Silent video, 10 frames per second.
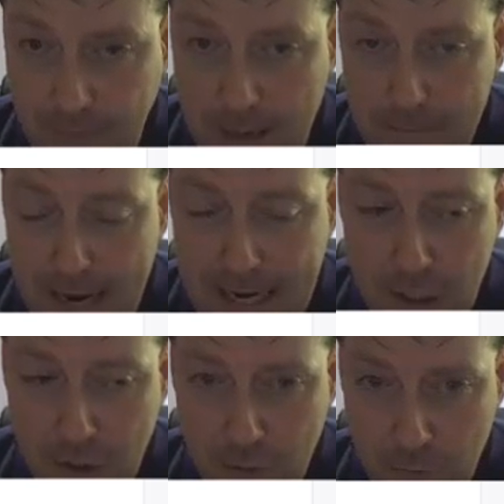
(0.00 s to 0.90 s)
Make it
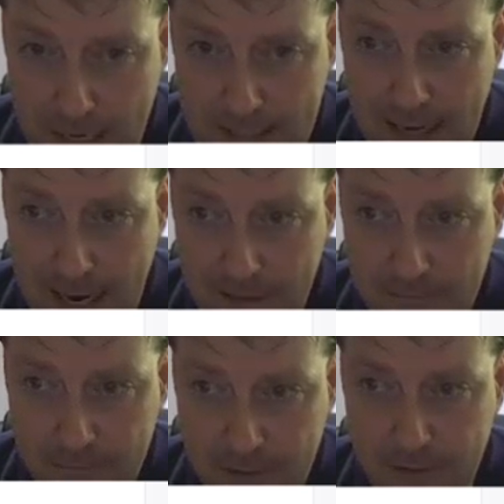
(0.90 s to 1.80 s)
a great day.
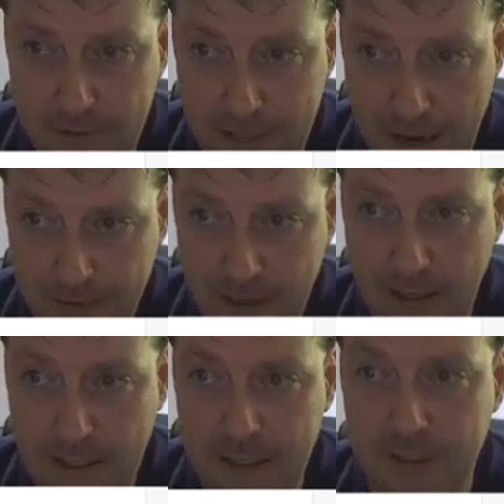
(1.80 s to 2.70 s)
You
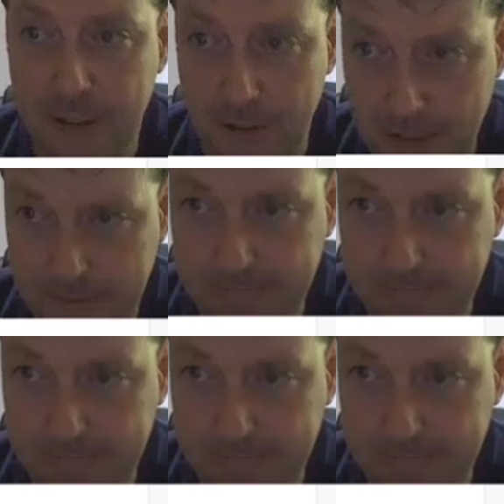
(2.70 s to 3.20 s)
definitely deserve it.